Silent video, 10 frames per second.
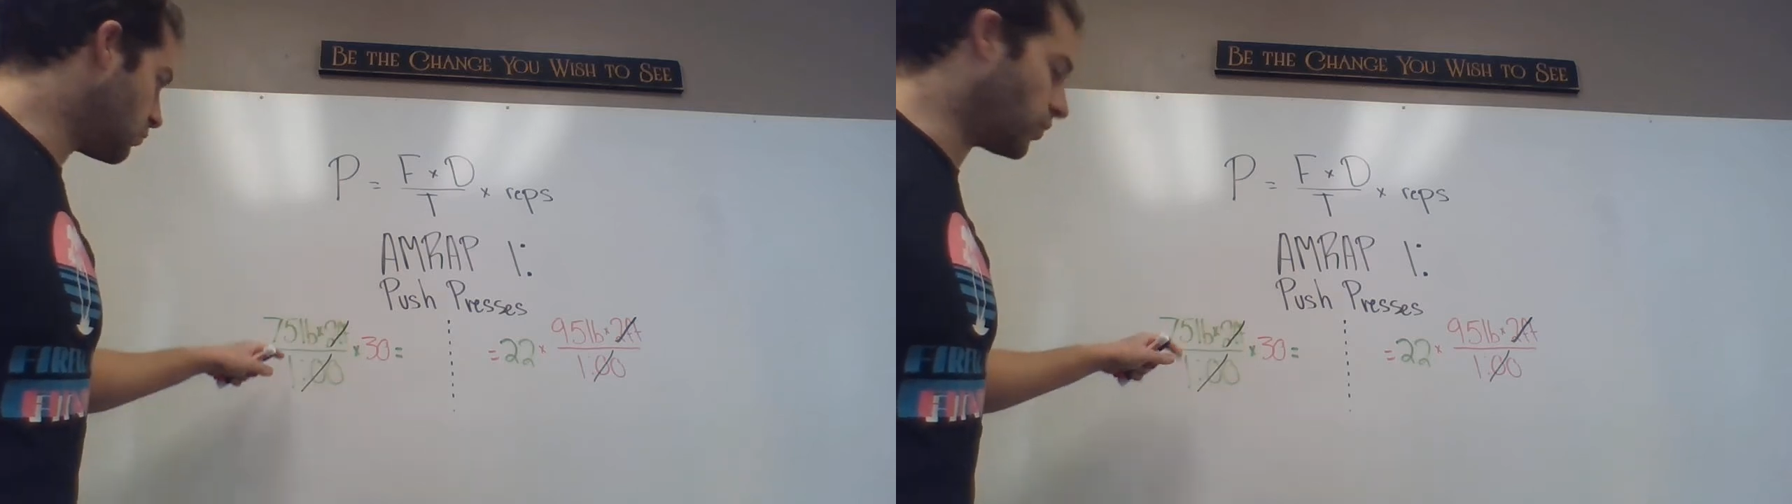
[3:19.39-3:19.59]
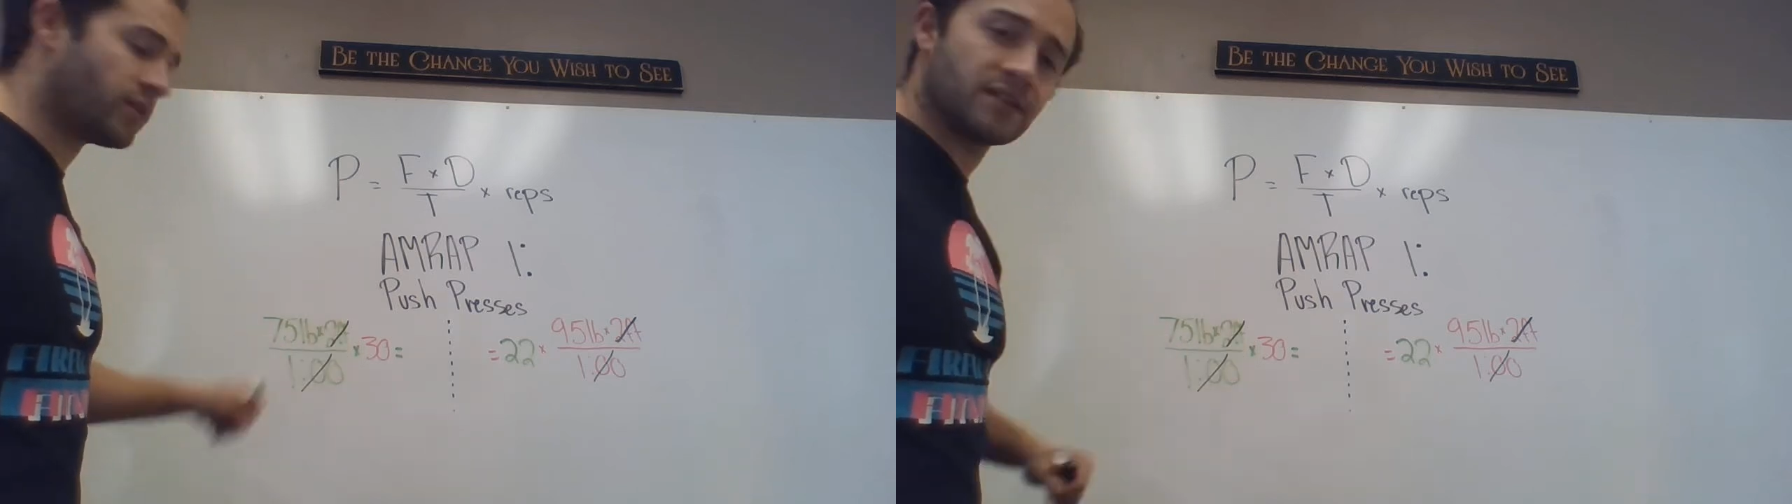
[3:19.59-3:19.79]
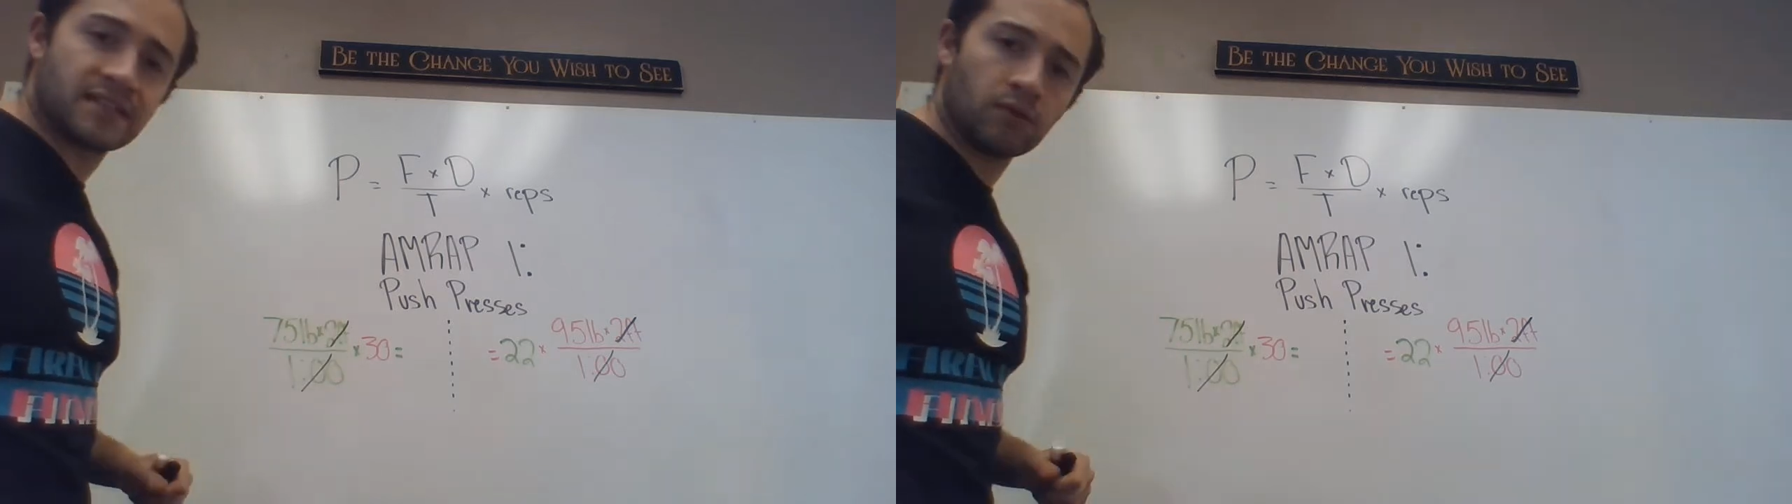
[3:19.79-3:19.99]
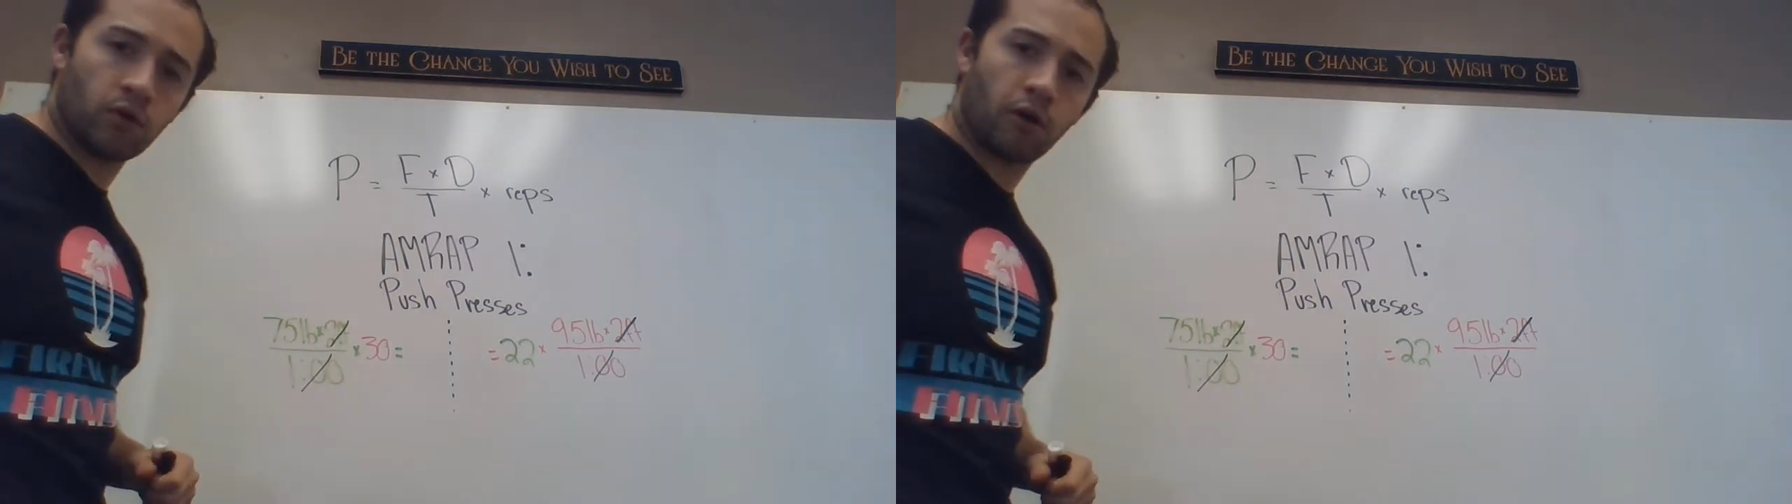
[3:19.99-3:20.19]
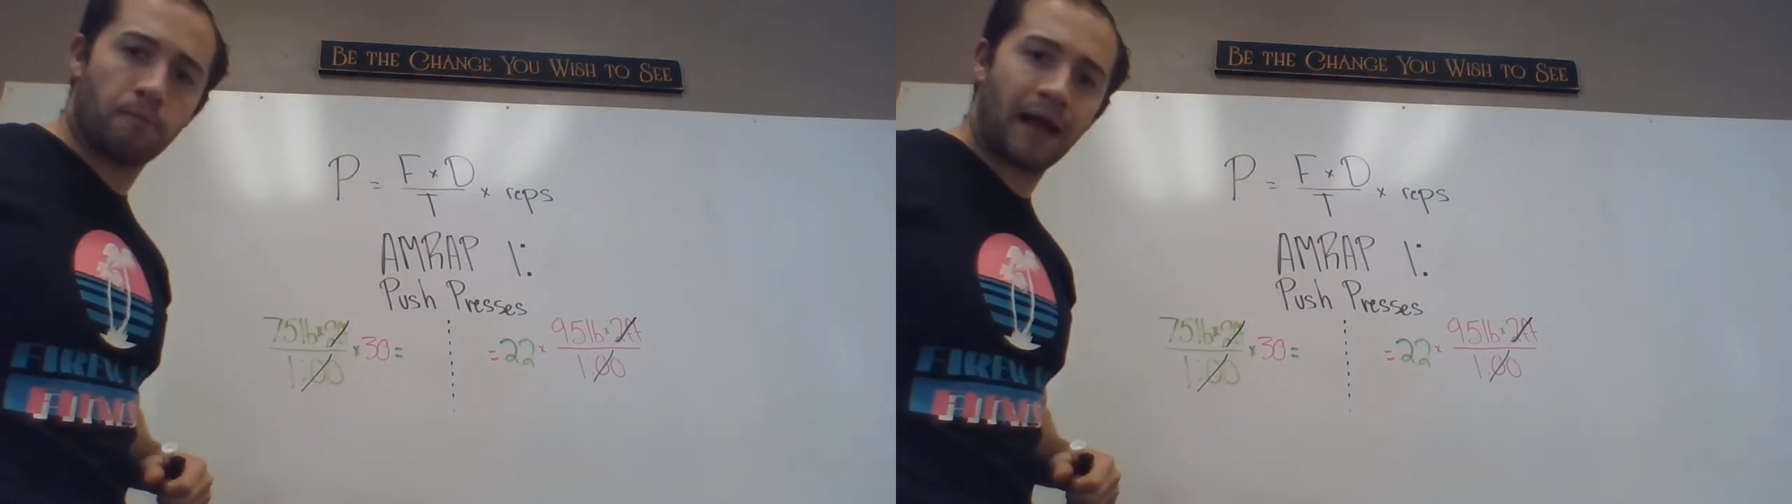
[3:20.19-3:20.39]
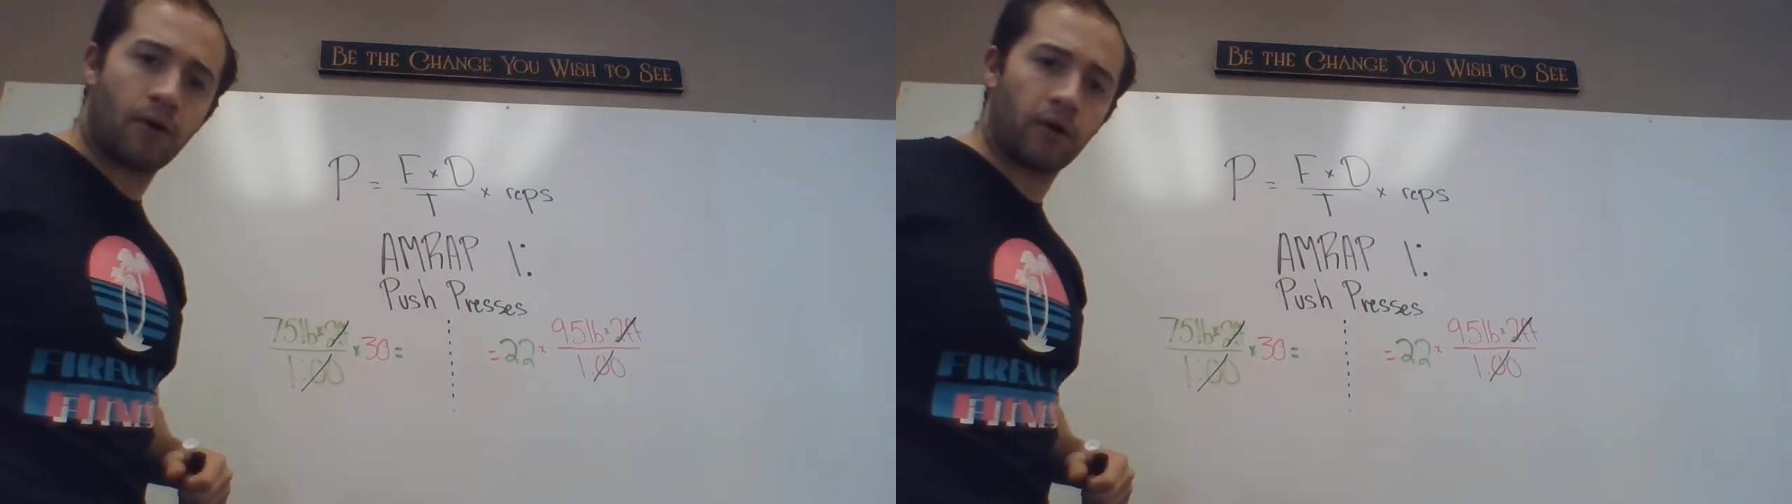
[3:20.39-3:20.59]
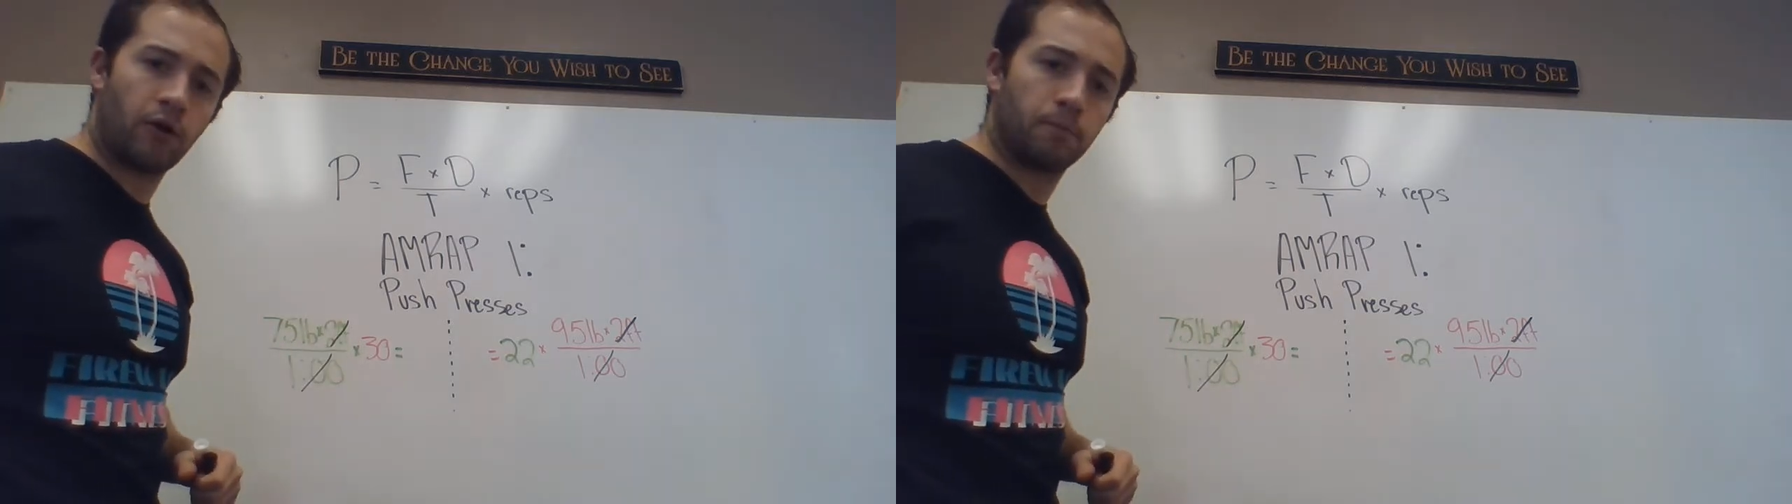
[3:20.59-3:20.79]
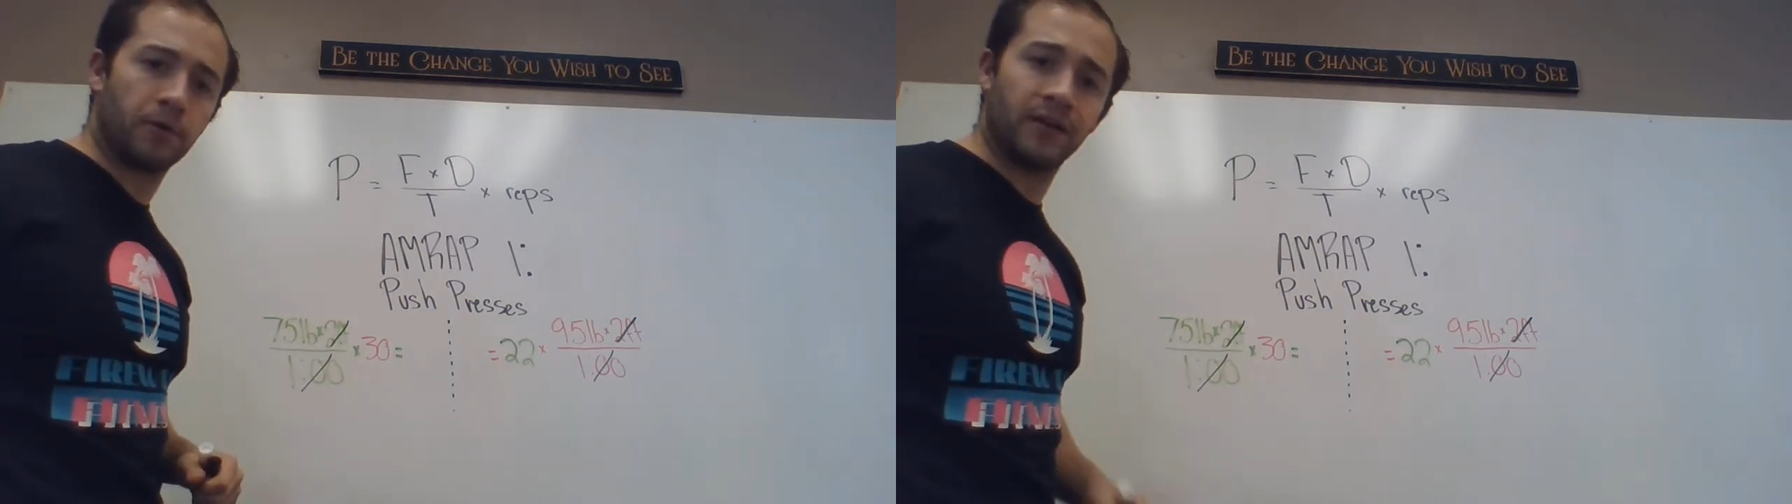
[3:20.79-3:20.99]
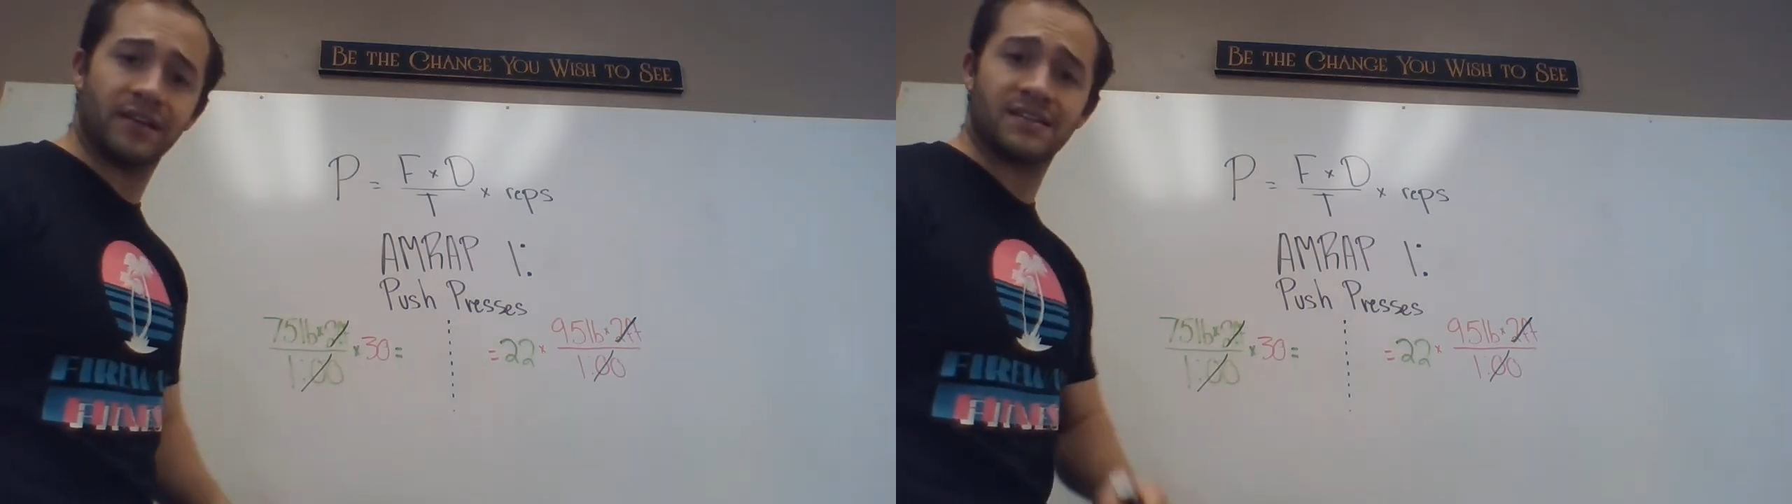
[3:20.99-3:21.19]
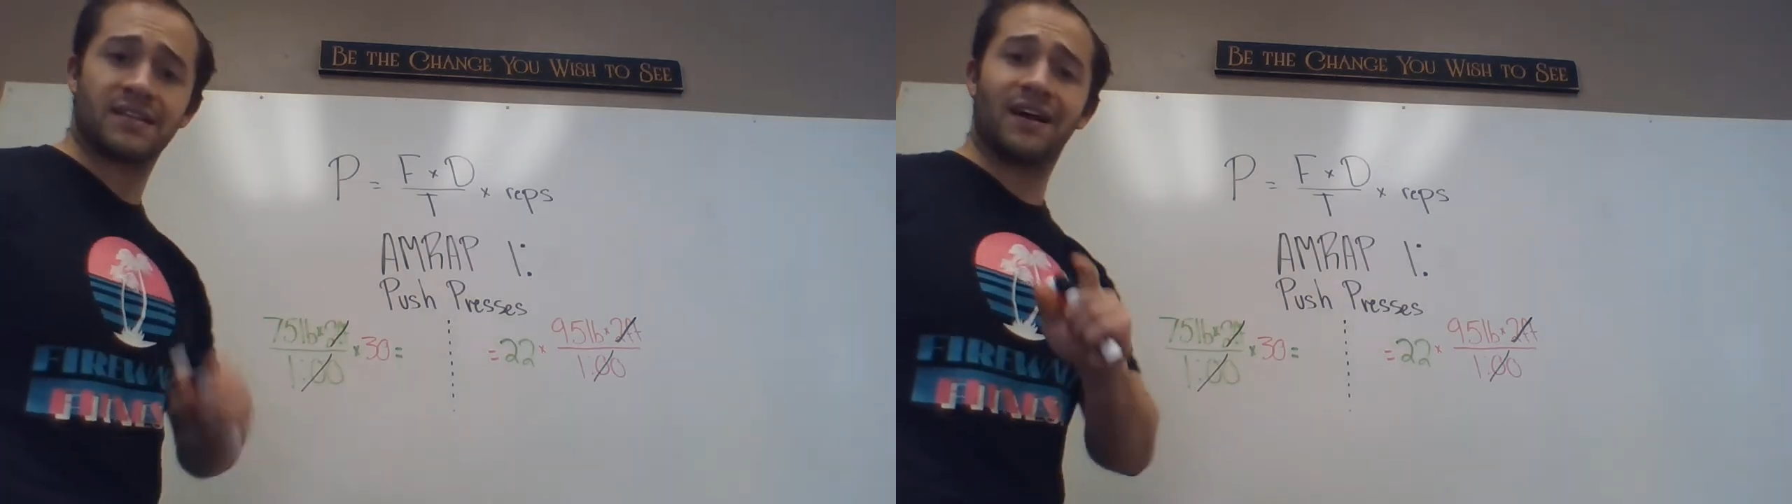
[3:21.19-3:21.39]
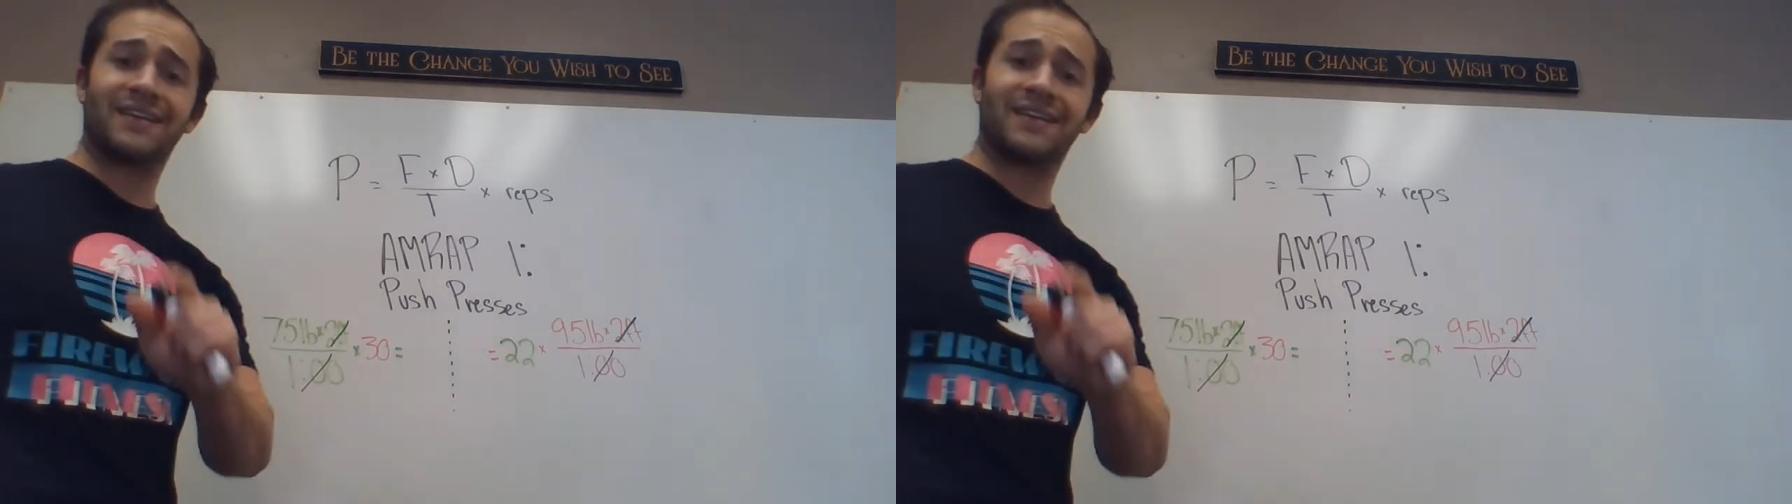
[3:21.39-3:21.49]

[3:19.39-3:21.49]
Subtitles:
we're going to see what our power output is.